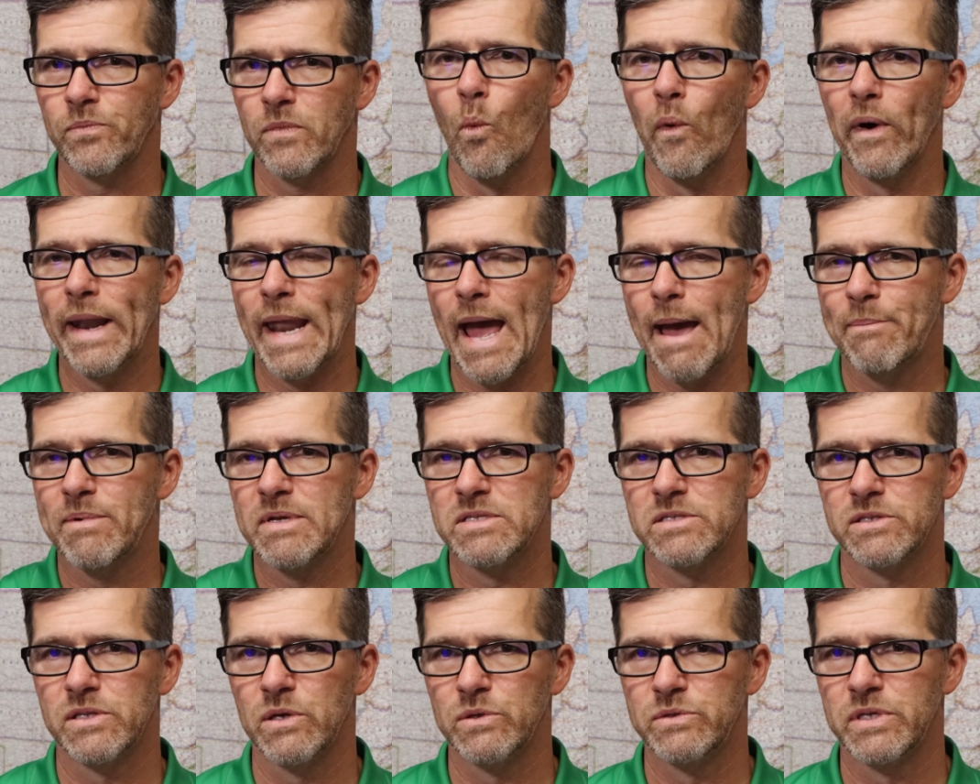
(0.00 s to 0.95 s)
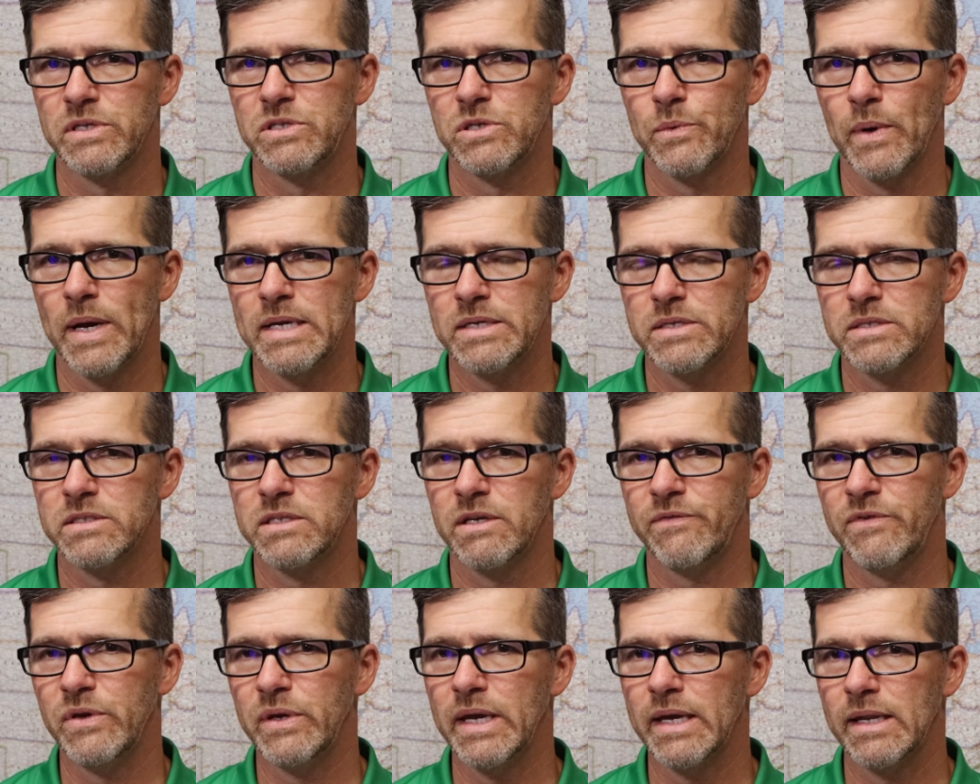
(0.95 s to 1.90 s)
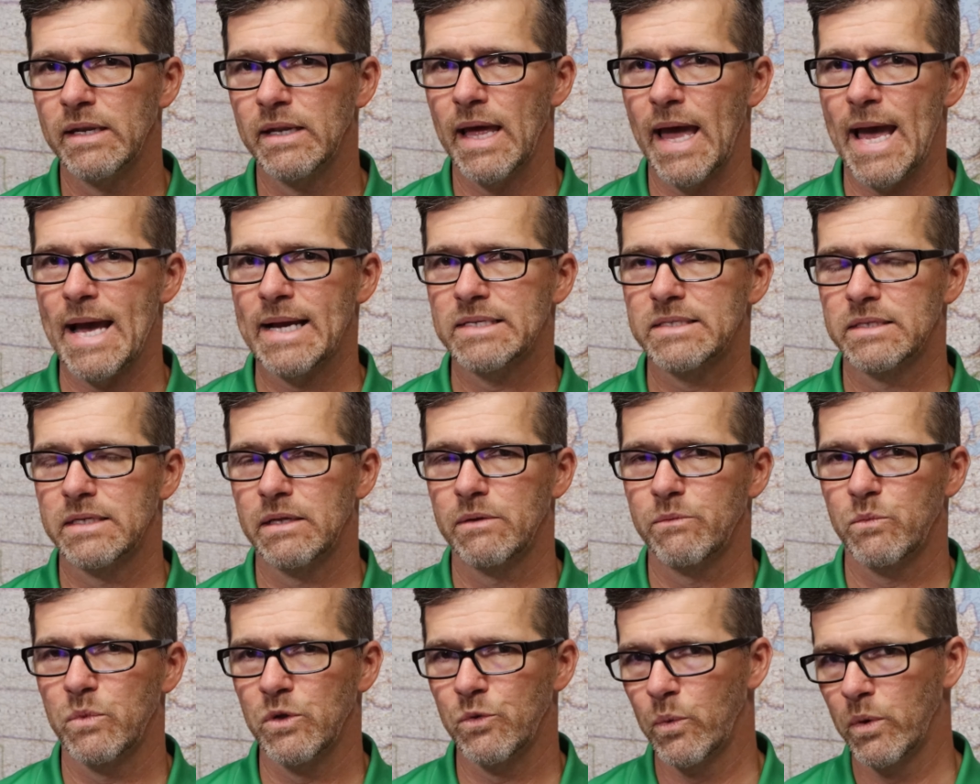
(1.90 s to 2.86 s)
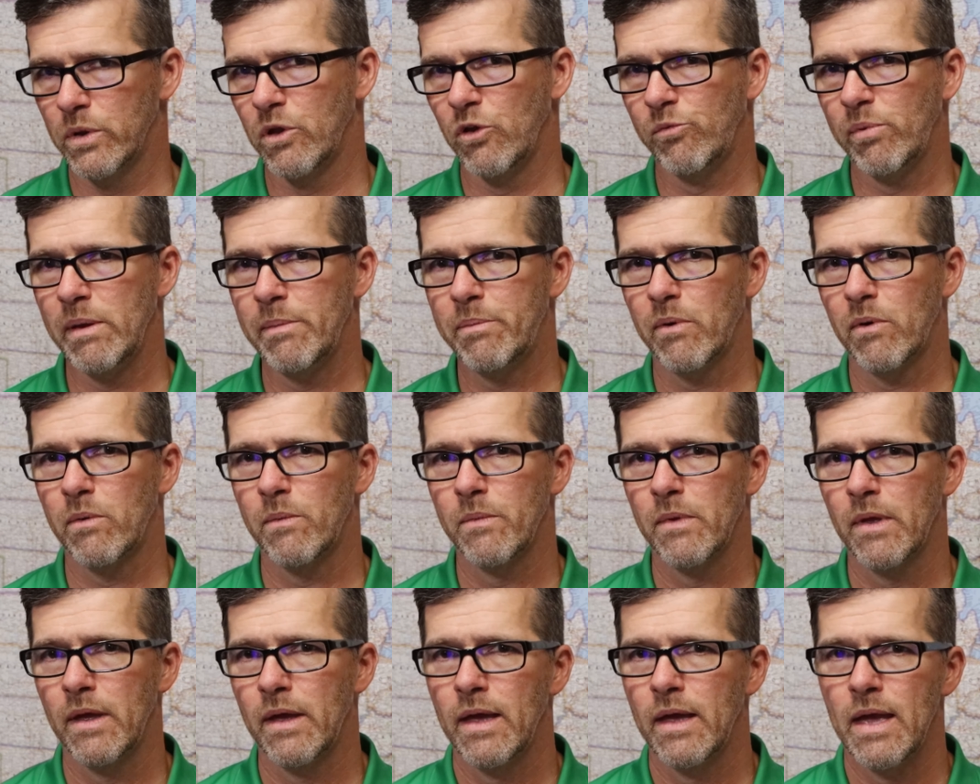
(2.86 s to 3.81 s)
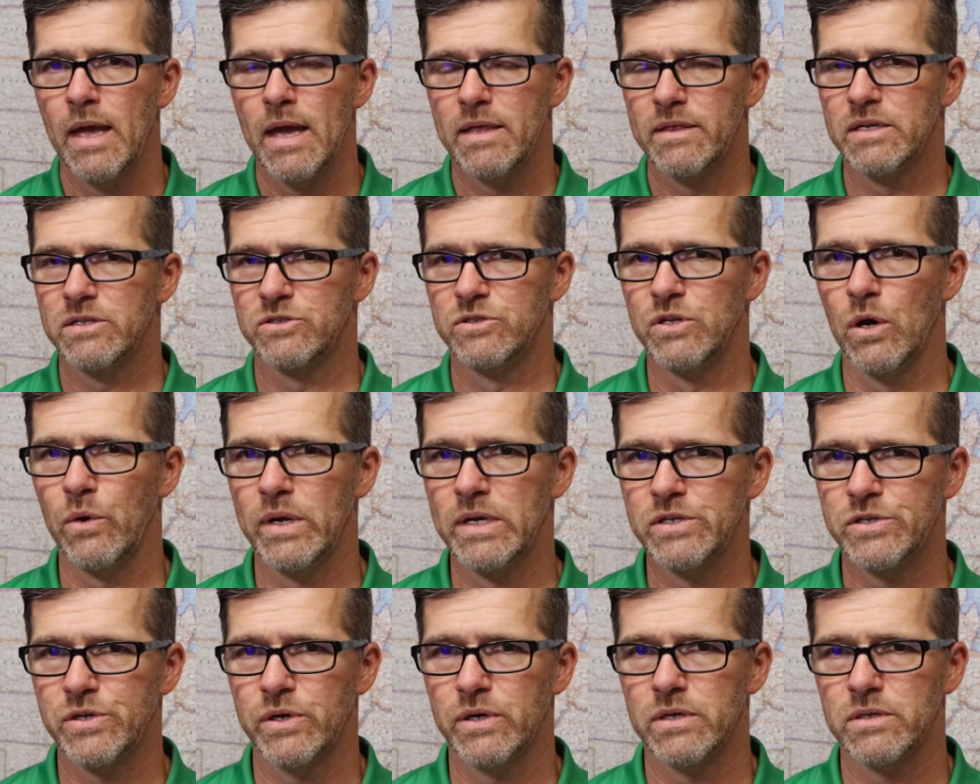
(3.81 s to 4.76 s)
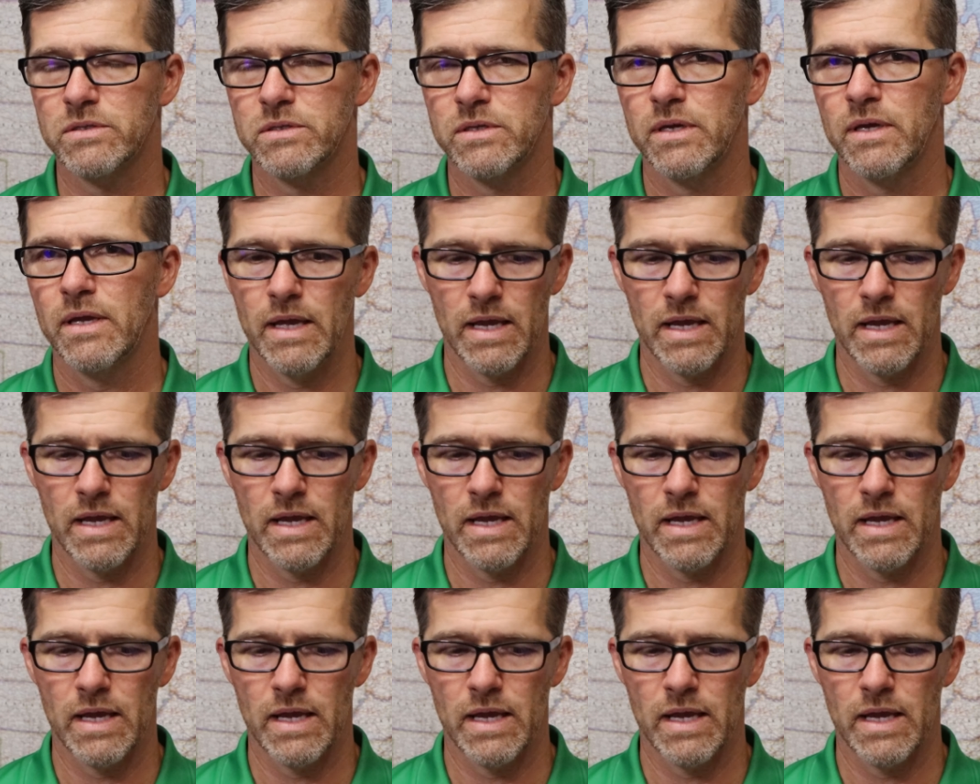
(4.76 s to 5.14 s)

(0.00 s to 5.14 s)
What happens in those situations if you get in an accident with one of those people and there's no insurance?